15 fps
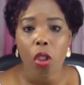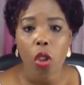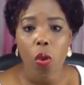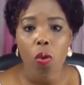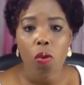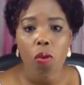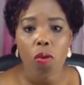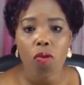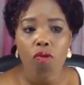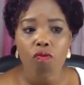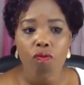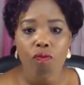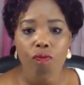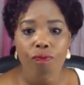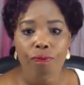two,
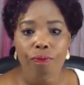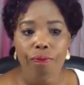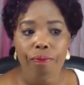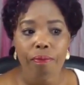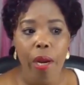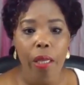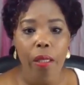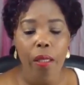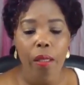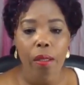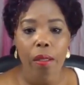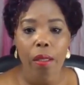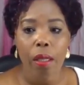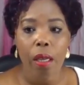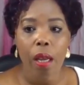
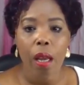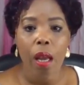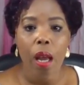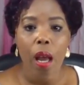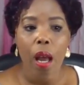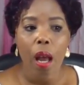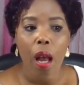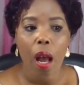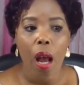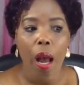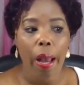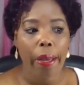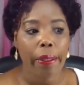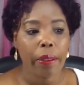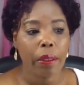but
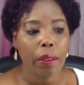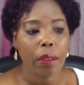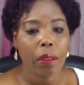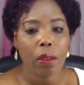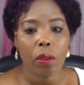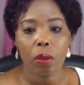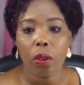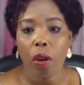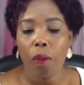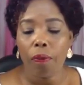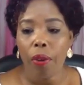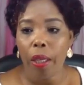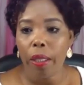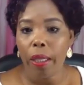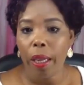I could
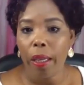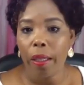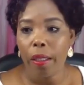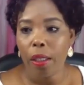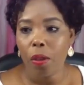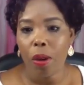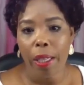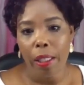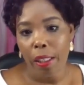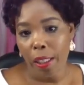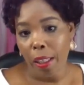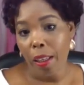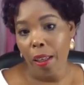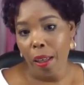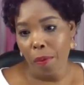not find any, so I
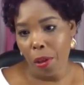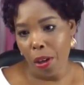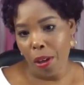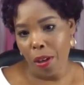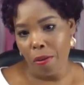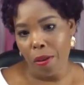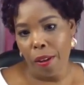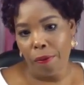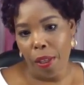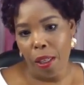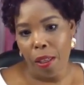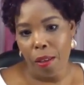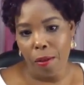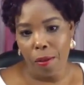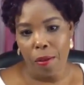decided I'm gonna do the
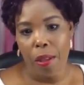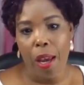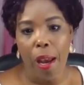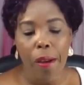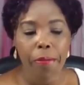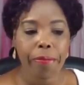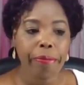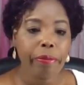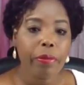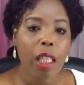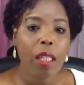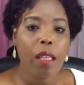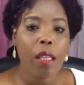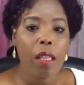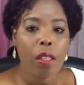video. Yeah,
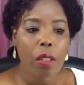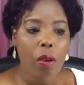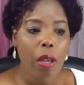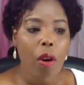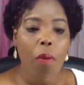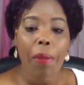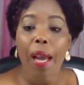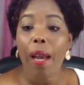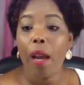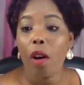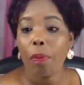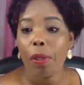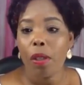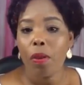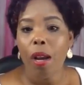so I hope that
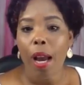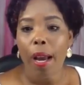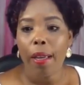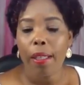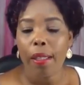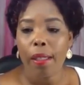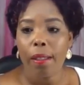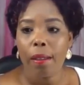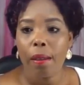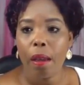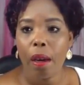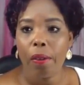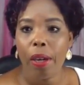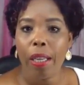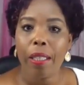helps you guys.
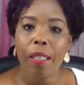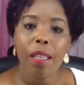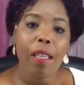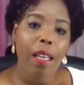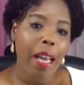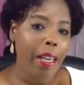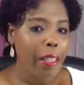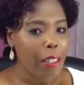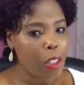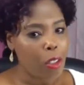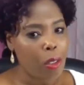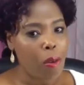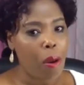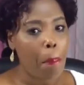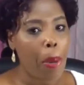All right, and it's
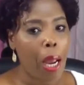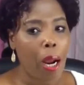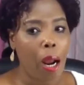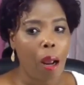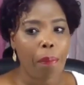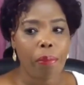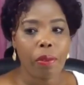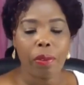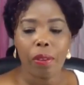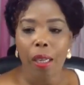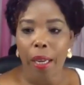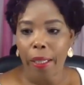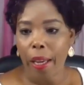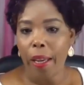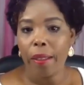also a backup.
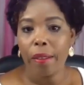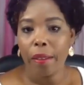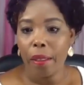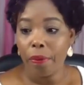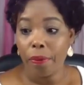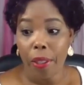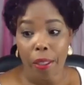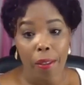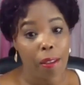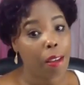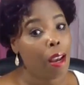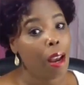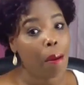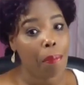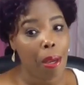Again, if
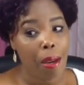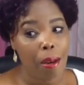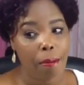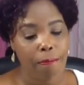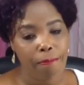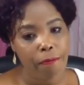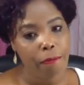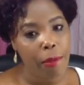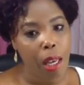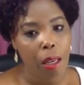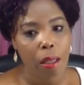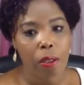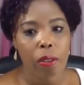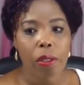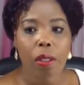anything happened, you
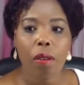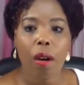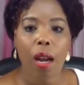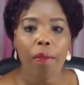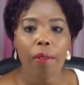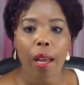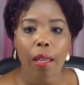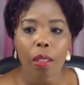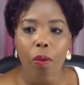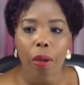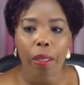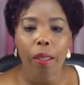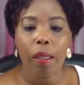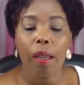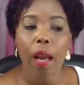still have that
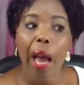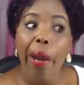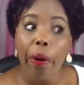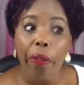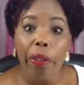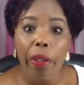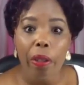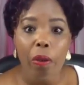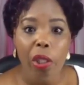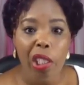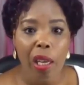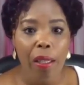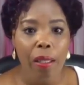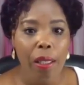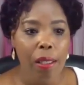one. I don't think they will
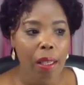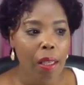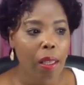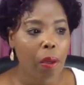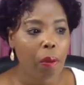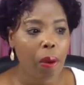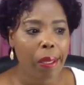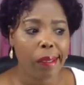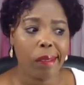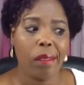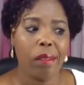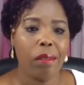shut a second one.